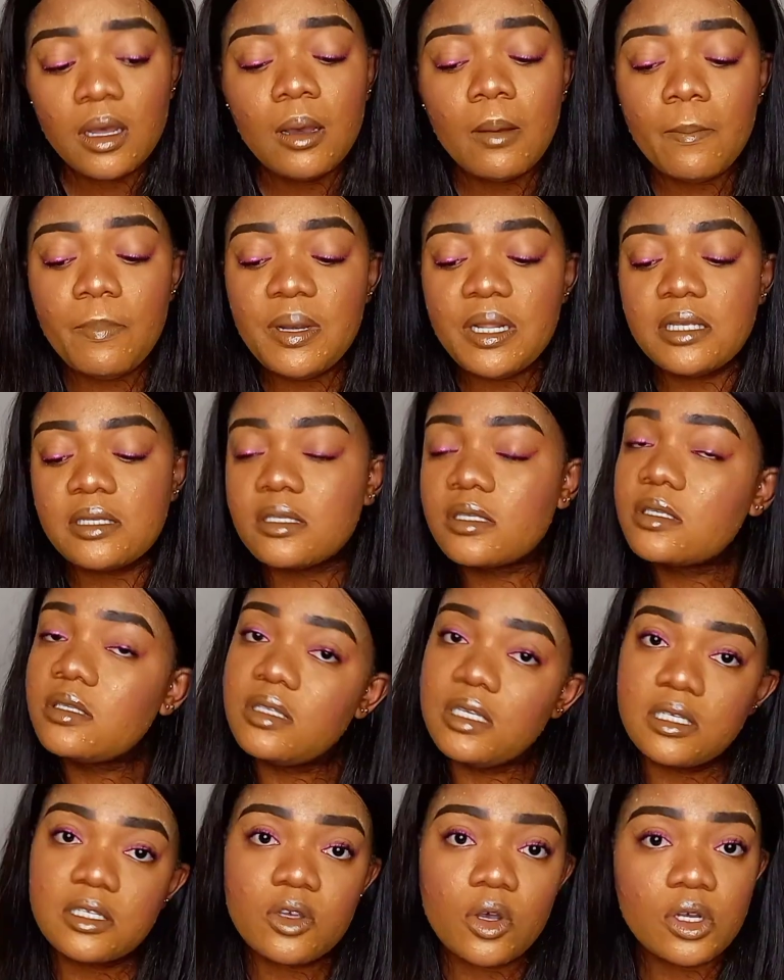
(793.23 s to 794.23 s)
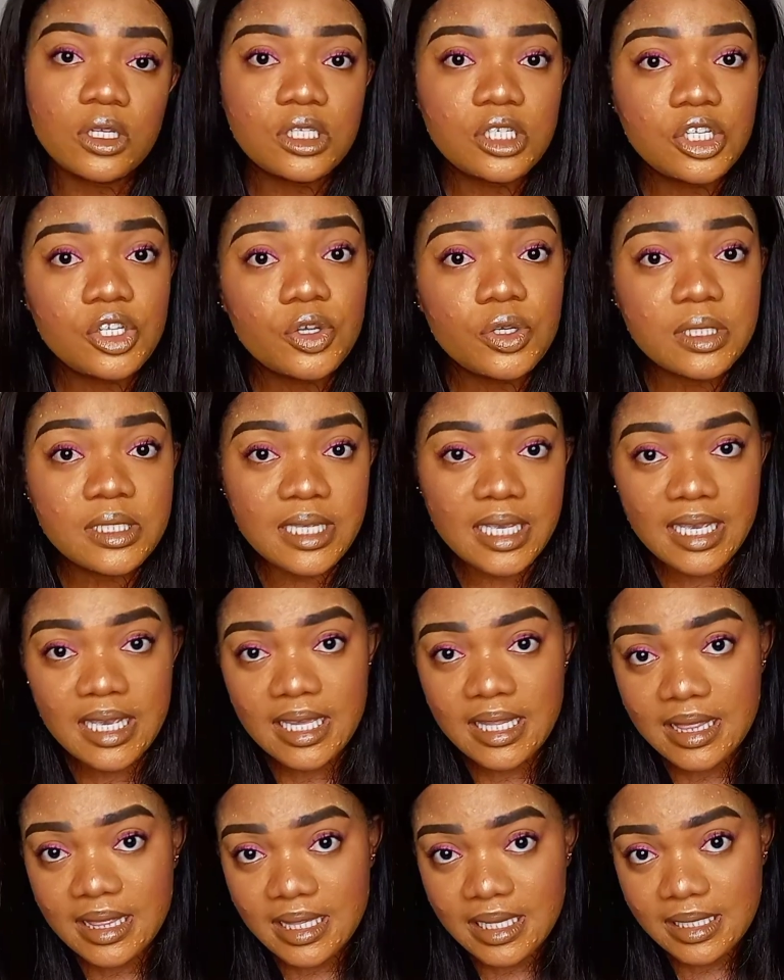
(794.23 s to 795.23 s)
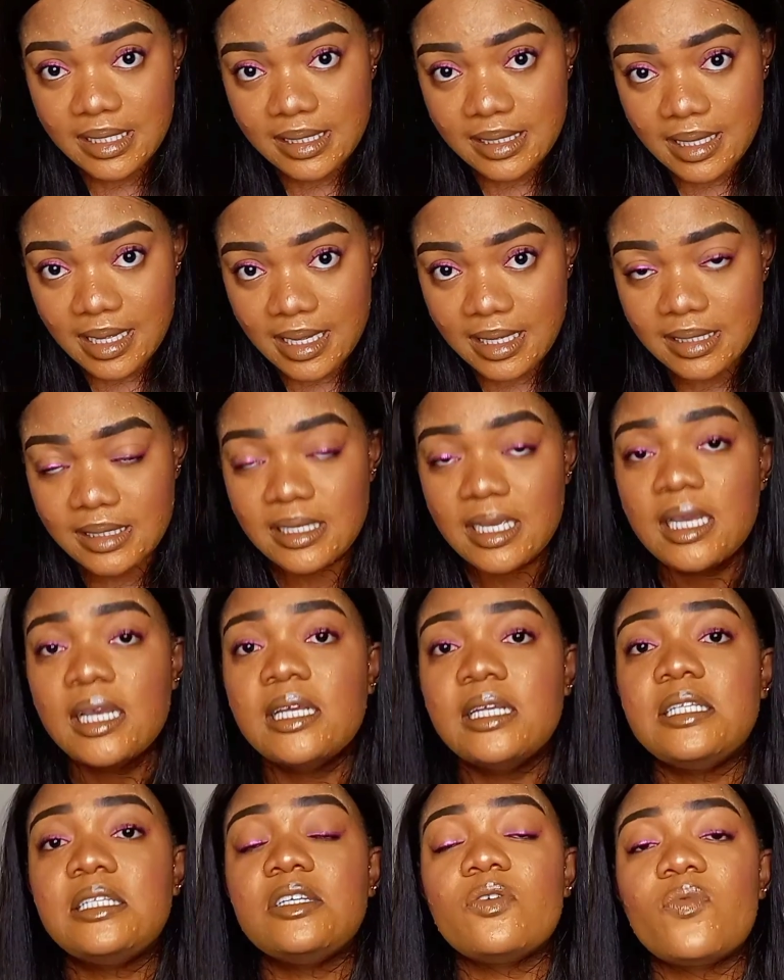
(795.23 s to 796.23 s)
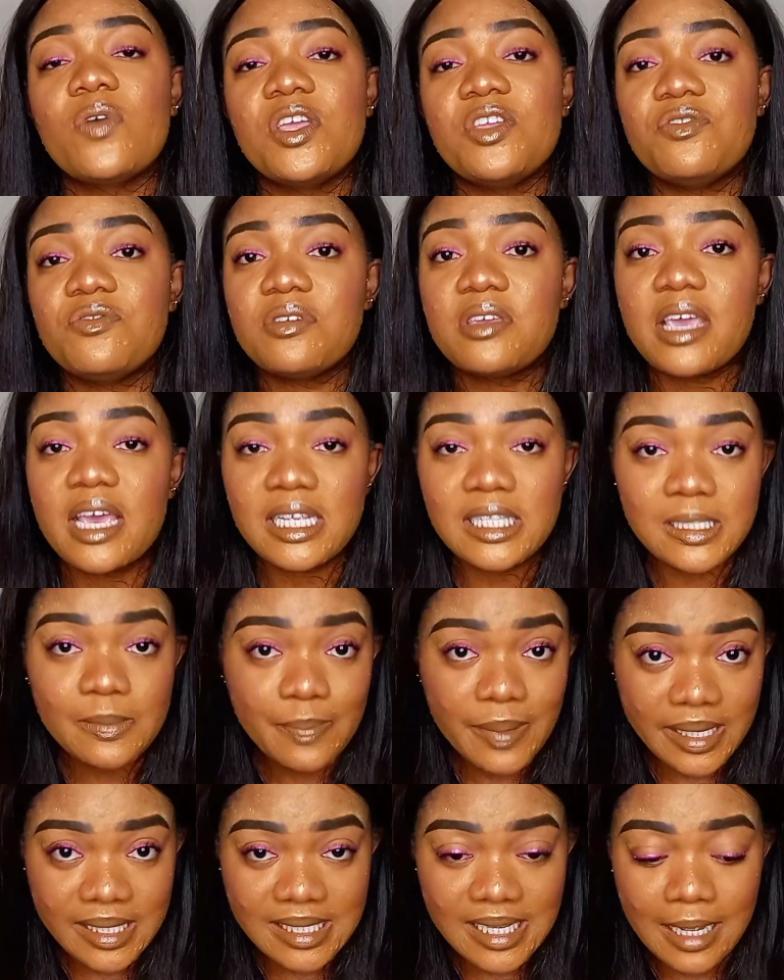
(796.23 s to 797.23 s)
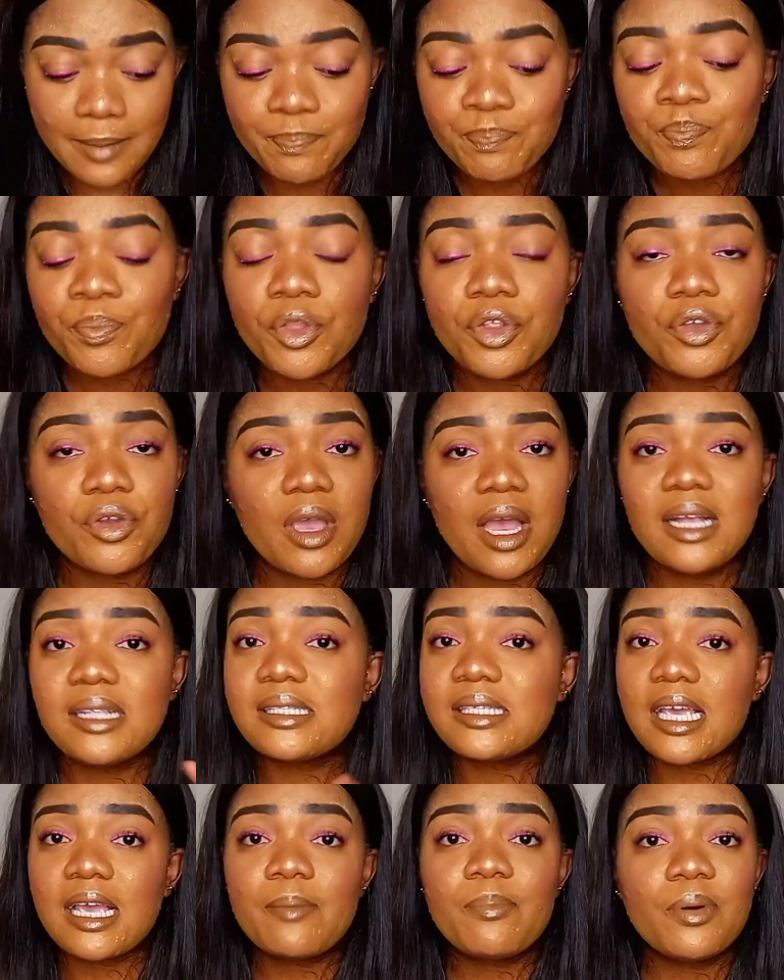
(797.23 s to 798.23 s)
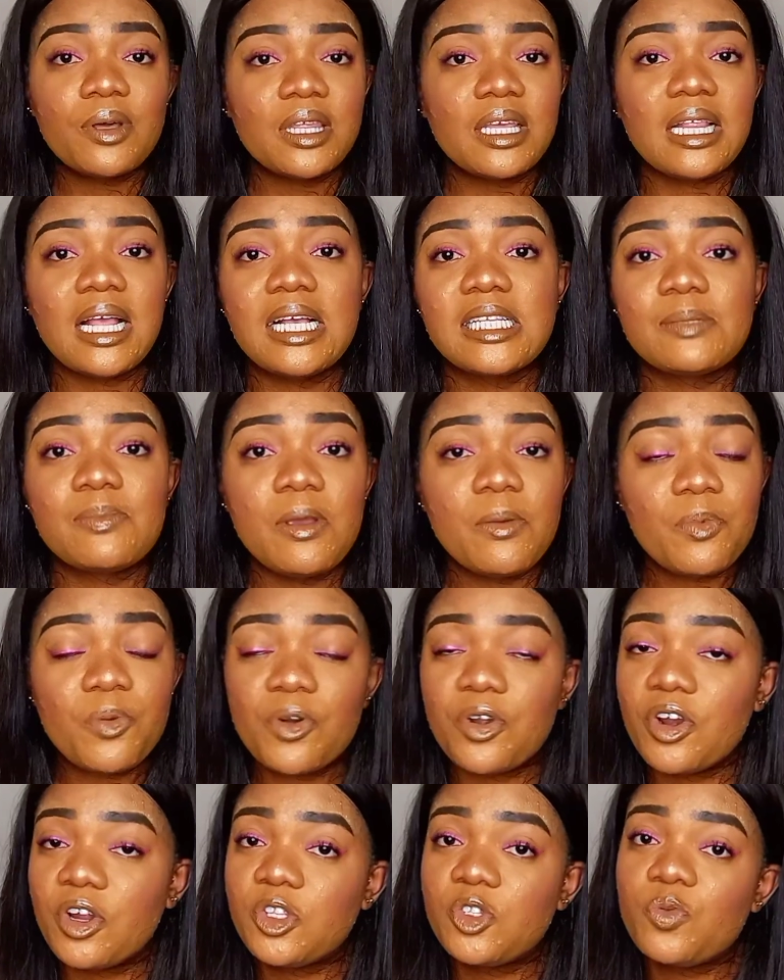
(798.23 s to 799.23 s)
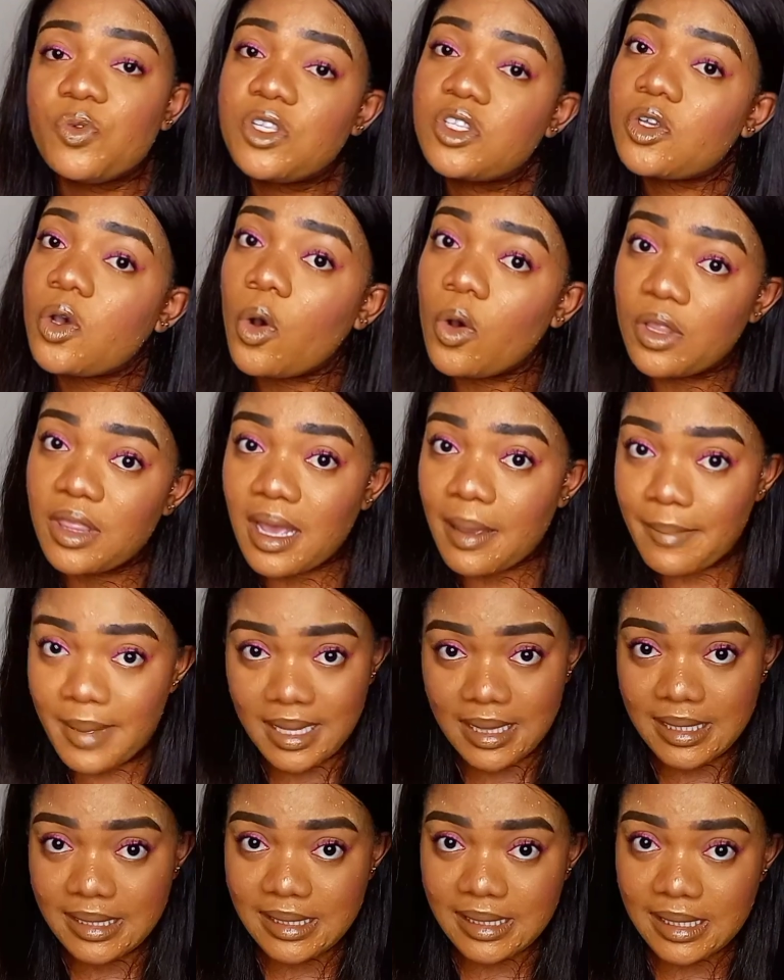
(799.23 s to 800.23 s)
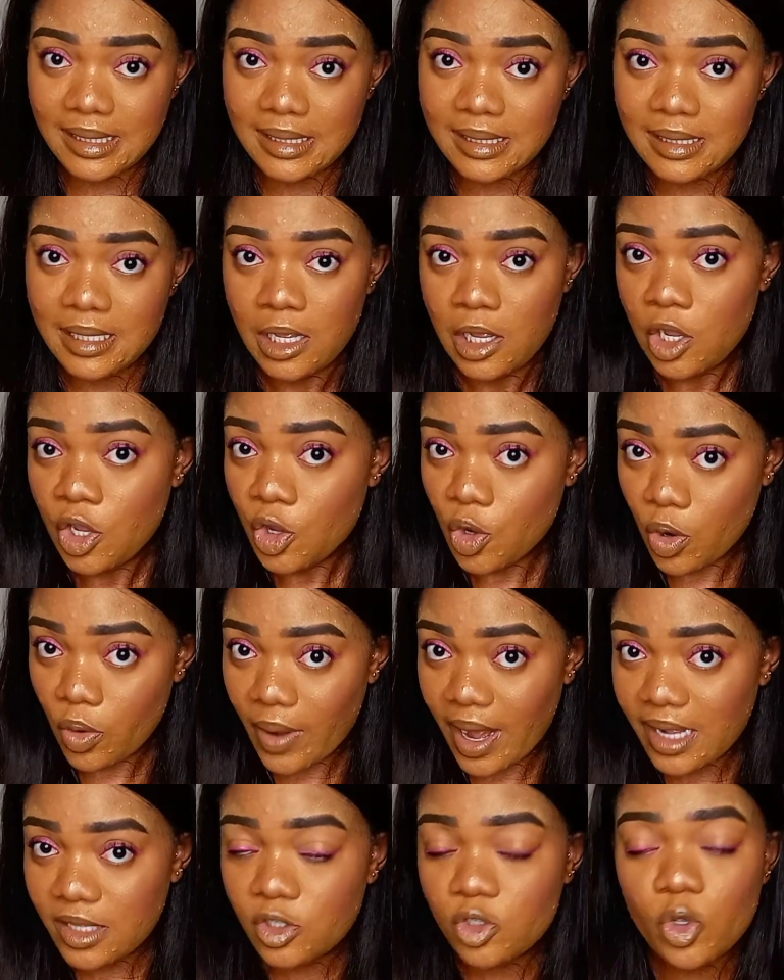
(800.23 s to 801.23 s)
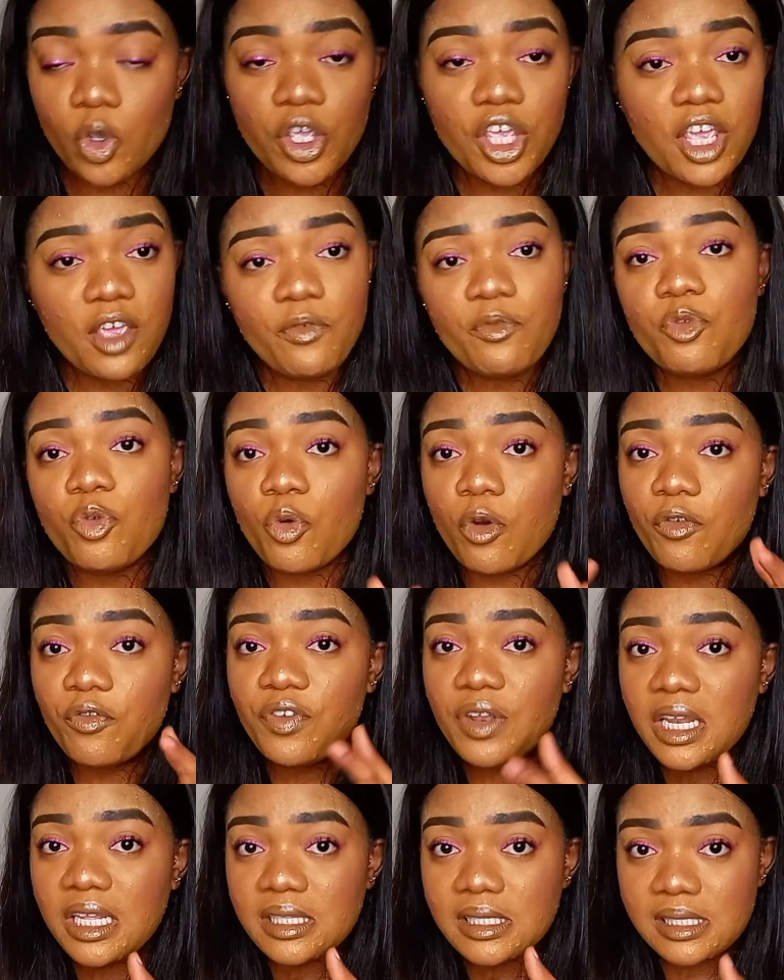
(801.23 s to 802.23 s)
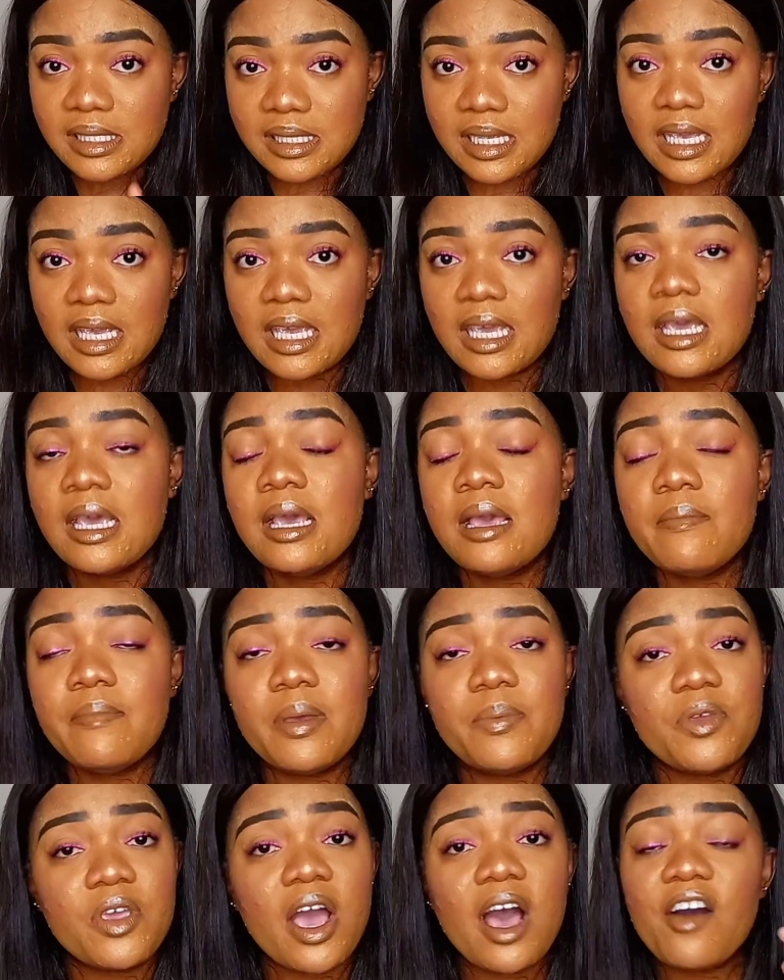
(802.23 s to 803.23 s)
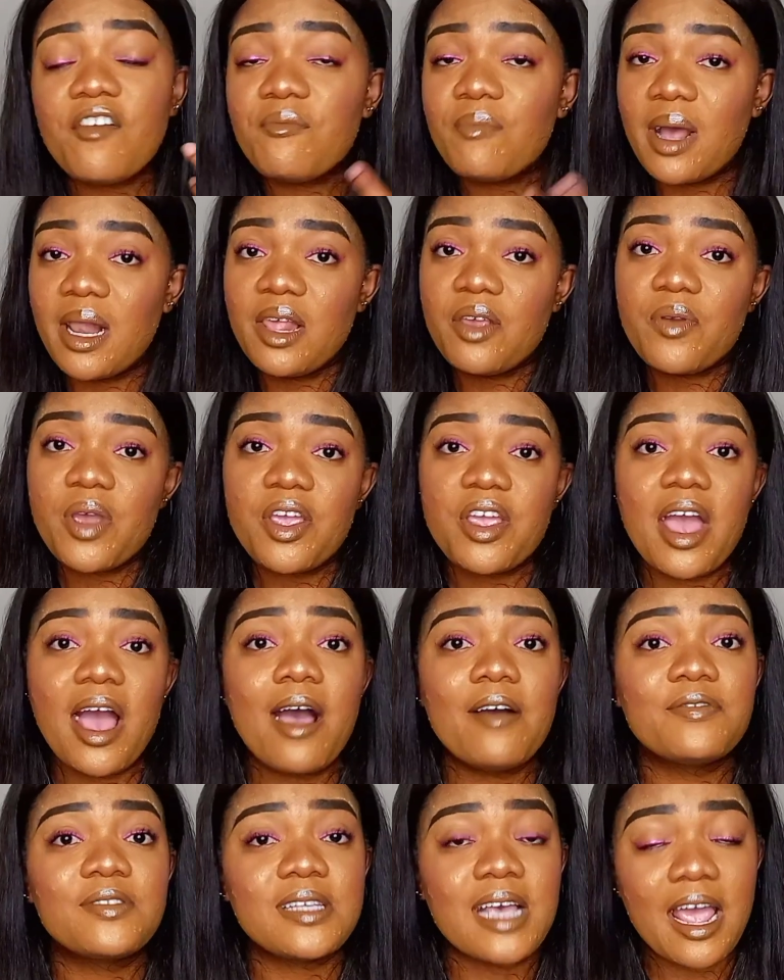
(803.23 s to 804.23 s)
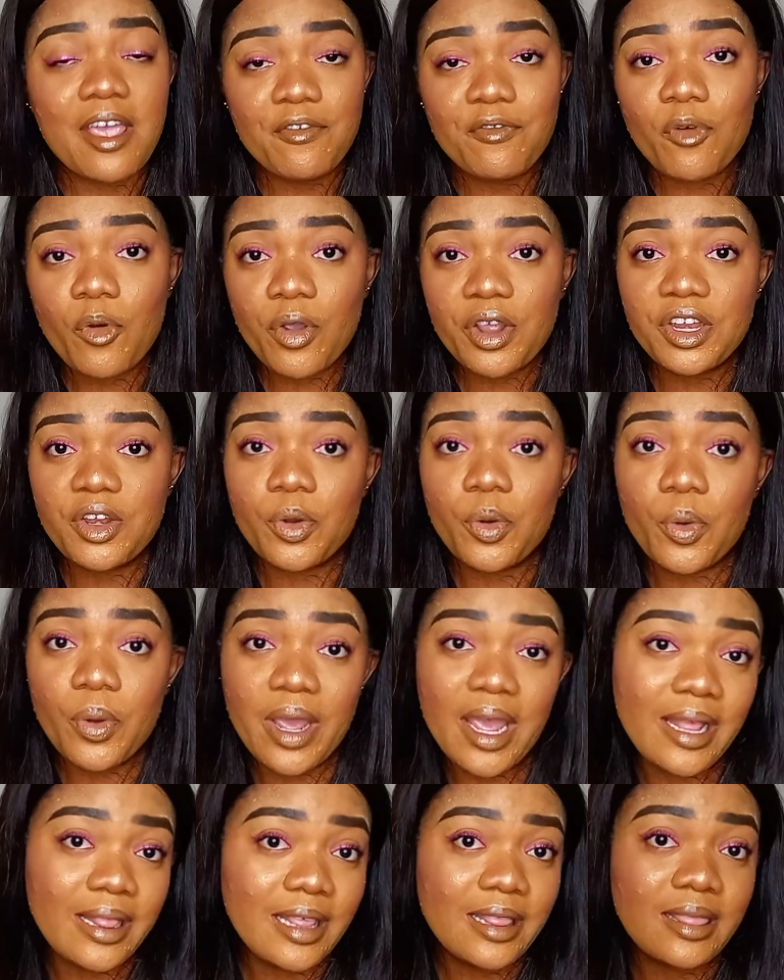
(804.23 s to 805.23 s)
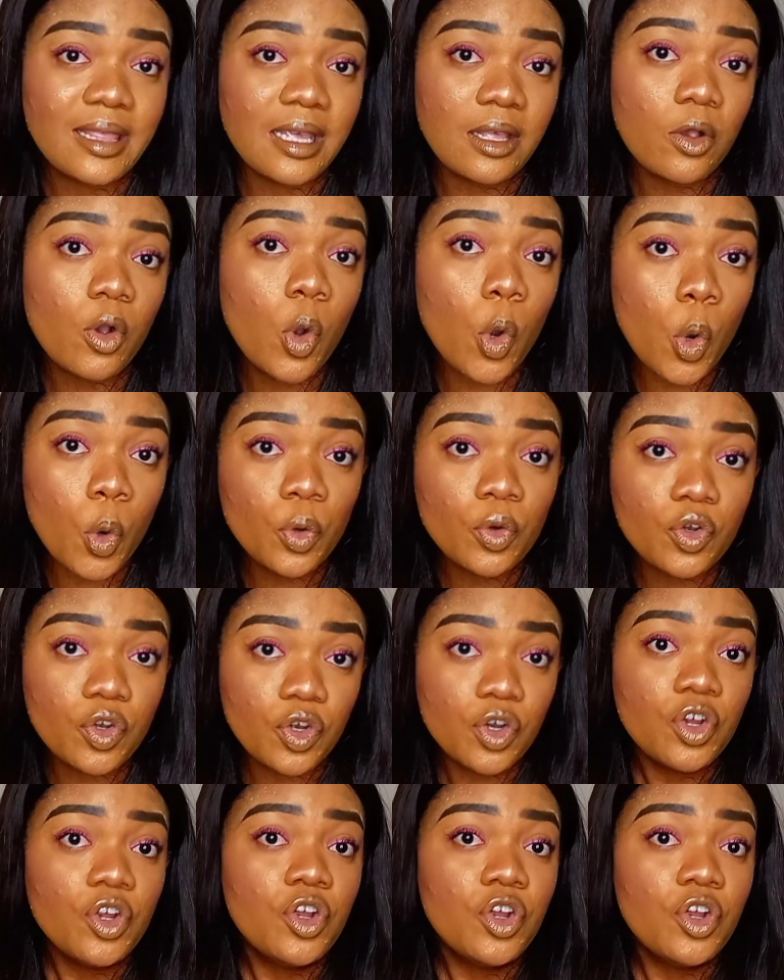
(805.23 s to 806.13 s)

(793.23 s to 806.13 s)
please discontinue taking these things till when you get better. You can't take body enhancement products with other medicines. All right, so if you're feeling sick, maybe you have malaria, you have typhoid or anything, cold,